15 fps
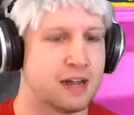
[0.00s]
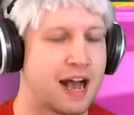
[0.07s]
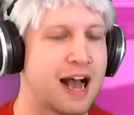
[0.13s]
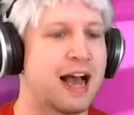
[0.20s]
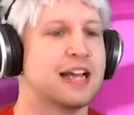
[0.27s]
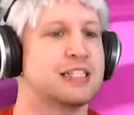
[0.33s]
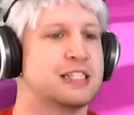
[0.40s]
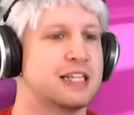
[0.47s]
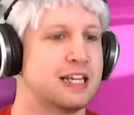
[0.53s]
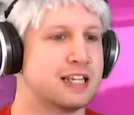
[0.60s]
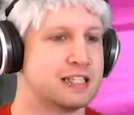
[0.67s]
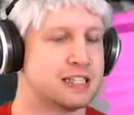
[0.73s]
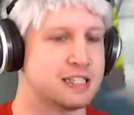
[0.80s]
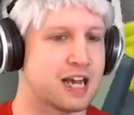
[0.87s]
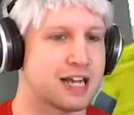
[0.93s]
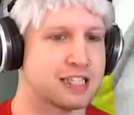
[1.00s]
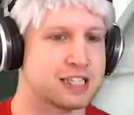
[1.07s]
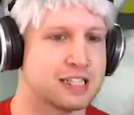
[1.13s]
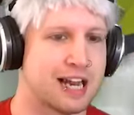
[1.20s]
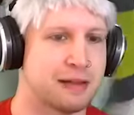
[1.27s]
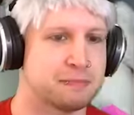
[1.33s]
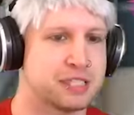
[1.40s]
I see, because he's got
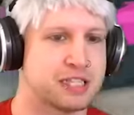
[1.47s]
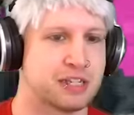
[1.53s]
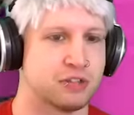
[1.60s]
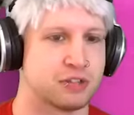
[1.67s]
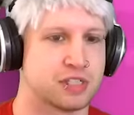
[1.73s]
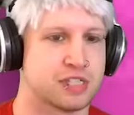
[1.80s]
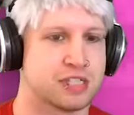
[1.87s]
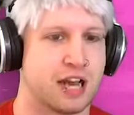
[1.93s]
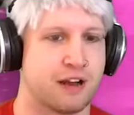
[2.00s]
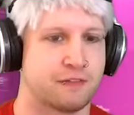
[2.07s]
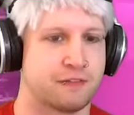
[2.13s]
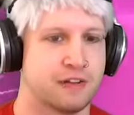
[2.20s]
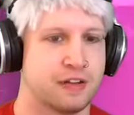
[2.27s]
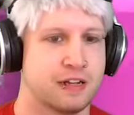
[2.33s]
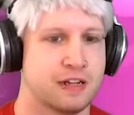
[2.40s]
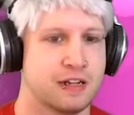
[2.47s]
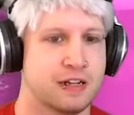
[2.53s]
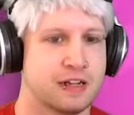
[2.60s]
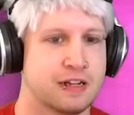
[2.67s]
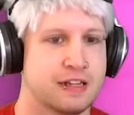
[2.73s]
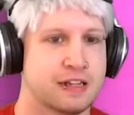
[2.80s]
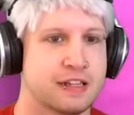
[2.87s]
snipe skills stuff.
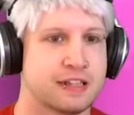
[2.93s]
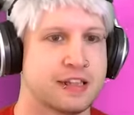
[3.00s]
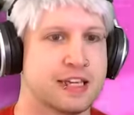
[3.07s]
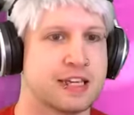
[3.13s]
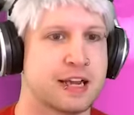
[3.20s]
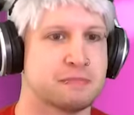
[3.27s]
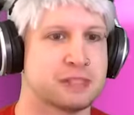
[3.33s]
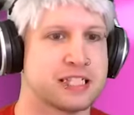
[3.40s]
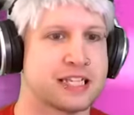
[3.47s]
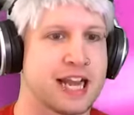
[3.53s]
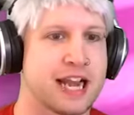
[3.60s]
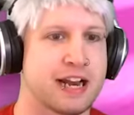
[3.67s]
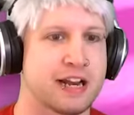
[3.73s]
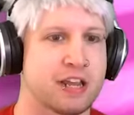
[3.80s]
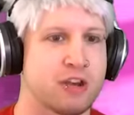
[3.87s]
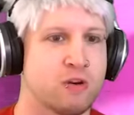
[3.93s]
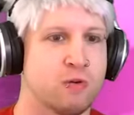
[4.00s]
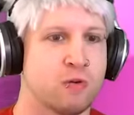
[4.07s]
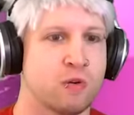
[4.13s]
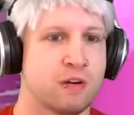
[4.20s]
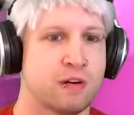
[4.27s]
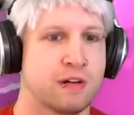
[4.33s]
You think I'm scared of
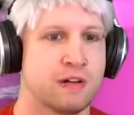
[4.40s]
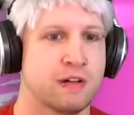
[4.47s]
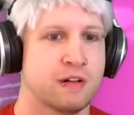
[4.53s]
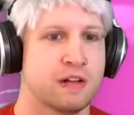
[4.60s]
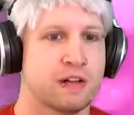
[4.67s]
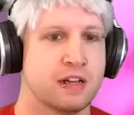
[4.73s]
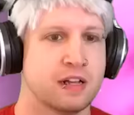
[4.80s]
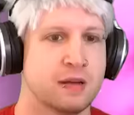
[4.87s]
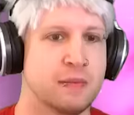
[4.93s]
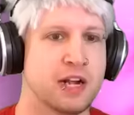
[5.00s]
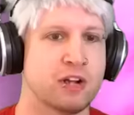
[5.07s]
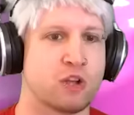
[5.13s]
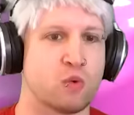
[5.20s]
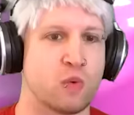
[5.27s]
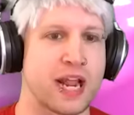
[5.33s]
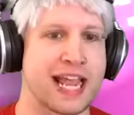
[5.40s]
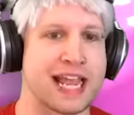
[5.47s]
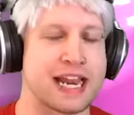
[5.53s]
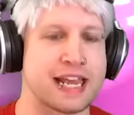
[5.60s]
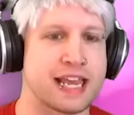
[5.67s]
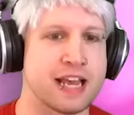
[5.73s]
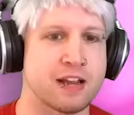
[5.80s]
you? Come here, you
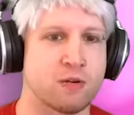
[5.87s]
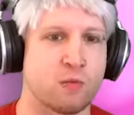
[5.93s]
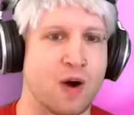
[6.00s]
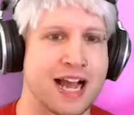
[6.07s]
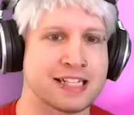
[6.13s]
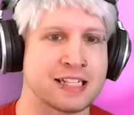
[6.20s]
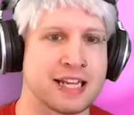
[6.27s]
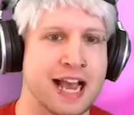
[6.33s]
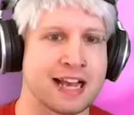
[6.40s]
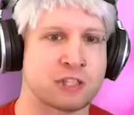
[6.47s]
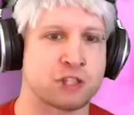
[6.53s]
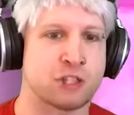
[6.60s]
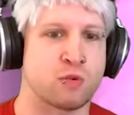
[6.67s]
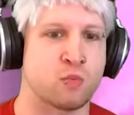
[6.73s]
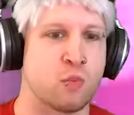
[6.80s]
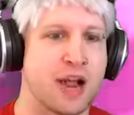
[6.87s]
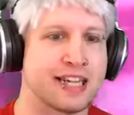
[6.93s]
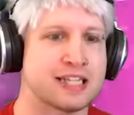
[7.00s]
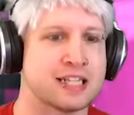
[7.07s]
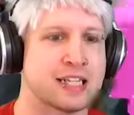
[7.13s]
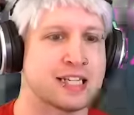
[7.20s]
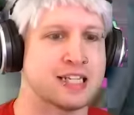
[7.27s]
idiot. Why is he actually
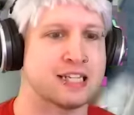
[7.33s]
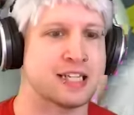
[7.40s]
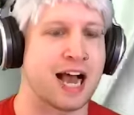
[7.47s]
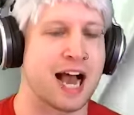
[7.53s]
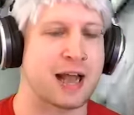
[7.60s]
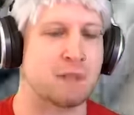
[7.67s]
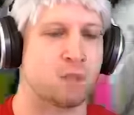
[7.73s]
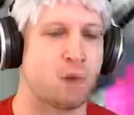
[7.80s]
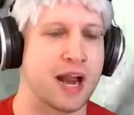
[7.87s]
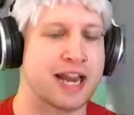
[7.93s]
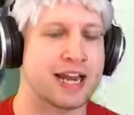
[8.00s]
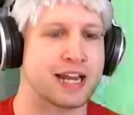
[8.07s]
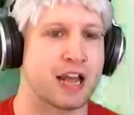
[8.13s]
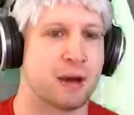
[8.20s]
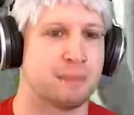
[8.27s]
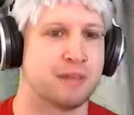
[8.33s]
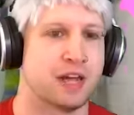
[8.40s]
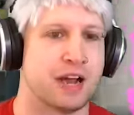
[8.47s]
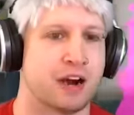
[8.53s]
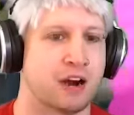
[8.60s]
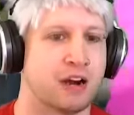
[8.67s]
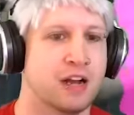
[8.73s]
wasting his time waiting up
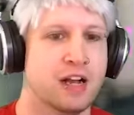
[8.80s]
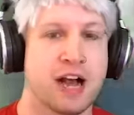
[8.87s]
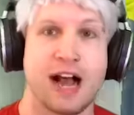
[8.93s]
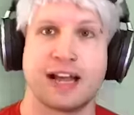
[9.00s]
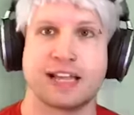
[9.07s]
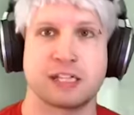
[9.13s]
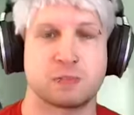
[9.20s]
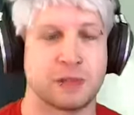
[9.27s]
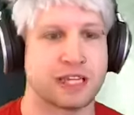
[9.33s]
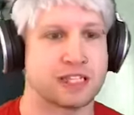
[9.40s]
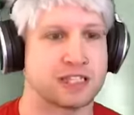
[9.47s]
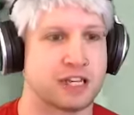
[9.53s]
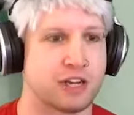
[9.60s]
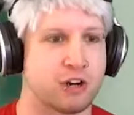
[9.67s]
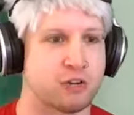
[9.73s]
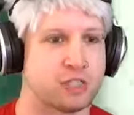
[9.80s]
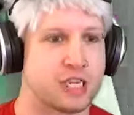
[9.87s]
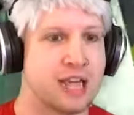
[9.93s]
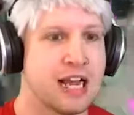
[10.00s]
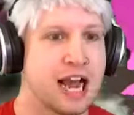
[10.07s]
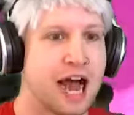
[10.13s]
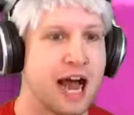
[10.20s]
there? I guess because he
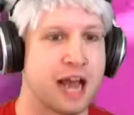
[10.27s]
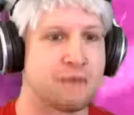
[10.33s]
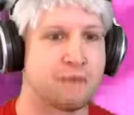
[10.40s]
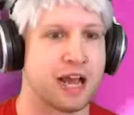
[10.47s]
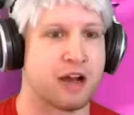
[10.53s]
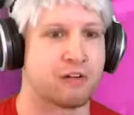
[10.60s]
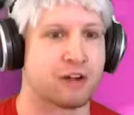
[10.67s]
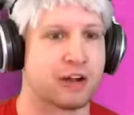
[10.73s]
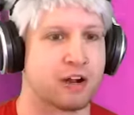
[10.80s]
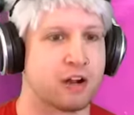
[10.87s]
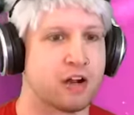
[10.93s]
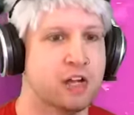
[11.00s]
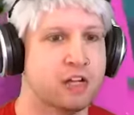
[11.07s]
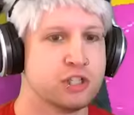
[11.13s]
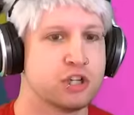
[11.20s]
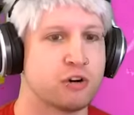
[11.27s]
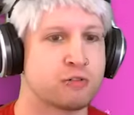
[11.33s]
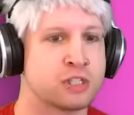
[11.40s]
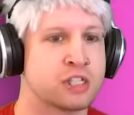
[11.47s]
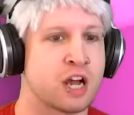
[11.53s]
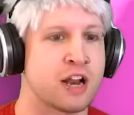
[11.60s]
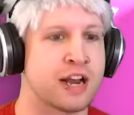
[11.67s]
knows I'm down here.
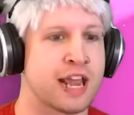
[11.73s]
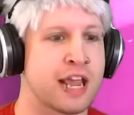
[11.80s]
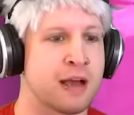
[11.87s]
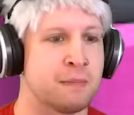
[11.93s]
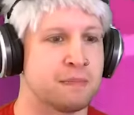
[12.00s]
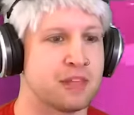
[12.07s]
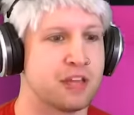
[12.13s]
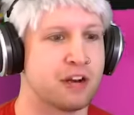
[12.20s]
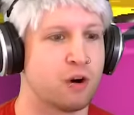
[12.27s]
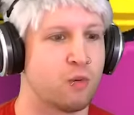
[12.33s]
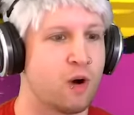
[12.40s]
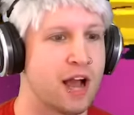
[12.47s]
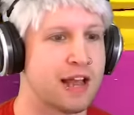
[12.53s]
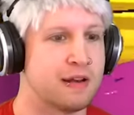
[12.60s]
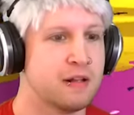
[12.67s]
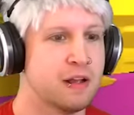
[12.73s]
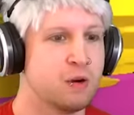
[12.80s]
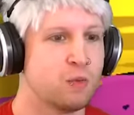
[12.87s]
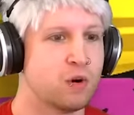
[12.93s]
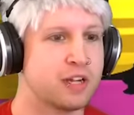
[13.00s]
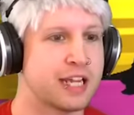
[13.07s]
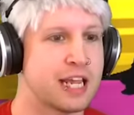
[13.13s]
Joke's on him. You know what?
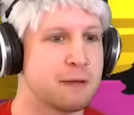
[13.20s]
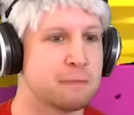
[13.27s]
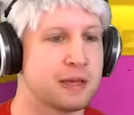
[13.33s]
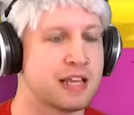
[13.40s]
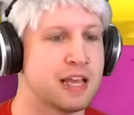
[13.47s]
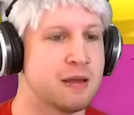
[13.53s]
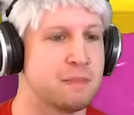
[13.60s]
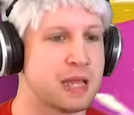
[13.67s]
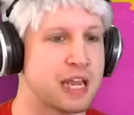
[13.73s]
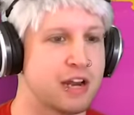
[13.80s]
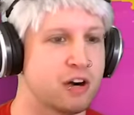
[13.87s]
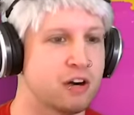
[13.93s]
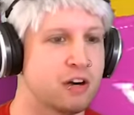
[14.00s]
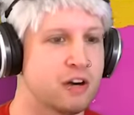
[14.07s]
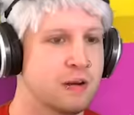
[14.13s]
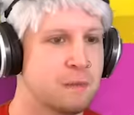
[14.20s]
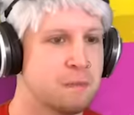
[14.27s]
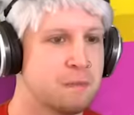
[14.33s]
We're keeping him here?